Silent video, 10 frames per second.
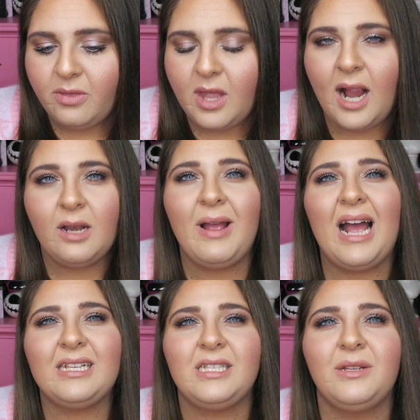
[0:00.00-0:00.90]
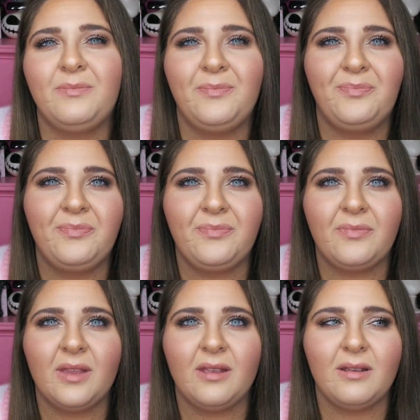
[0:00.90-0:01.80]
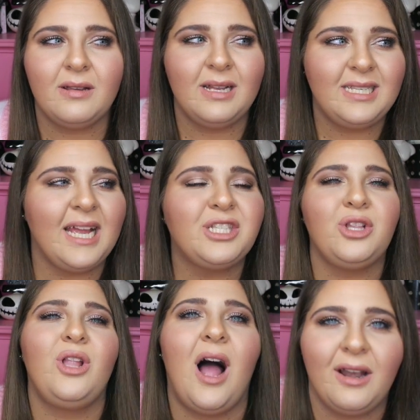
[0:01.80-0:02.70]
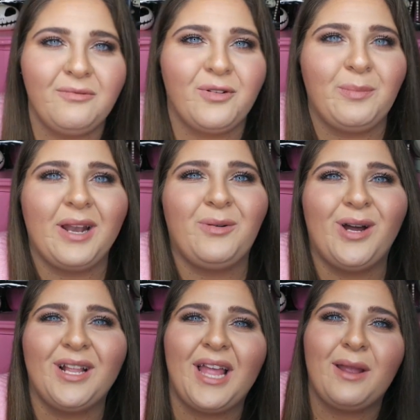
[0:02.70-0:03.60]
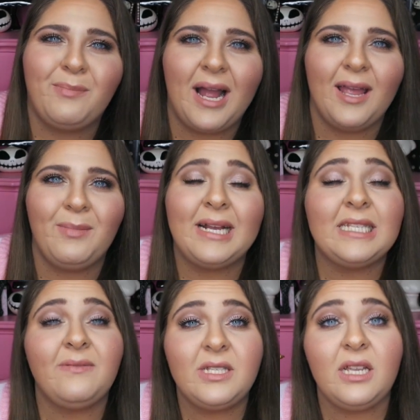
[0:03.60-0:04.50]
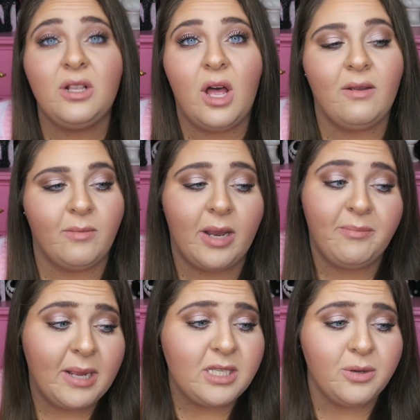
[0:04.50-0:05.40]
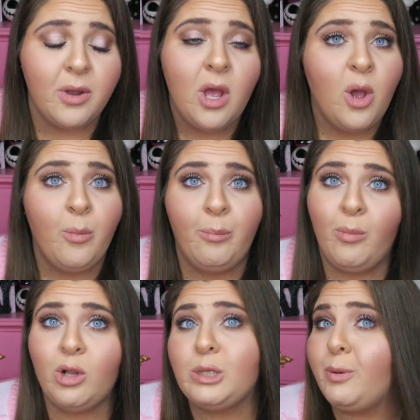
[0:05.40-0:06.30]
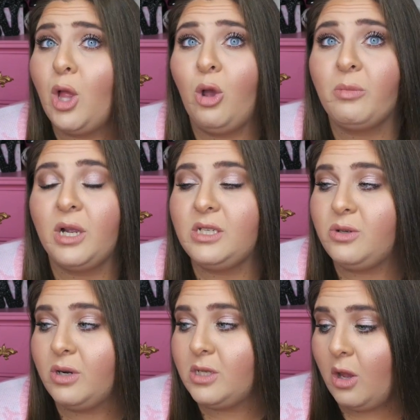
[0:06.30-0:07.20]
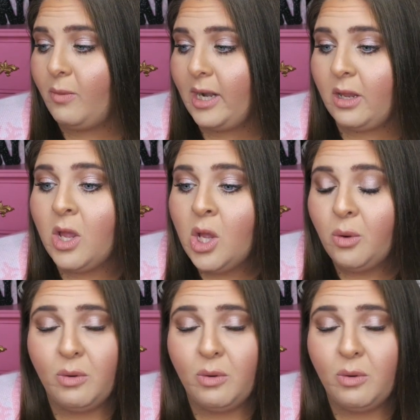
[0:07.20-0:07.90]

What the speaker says: the item has to, it takes a lot for me to want to like buy it because I've seen a lot of them and I've been to multiple HomeGoods stores already.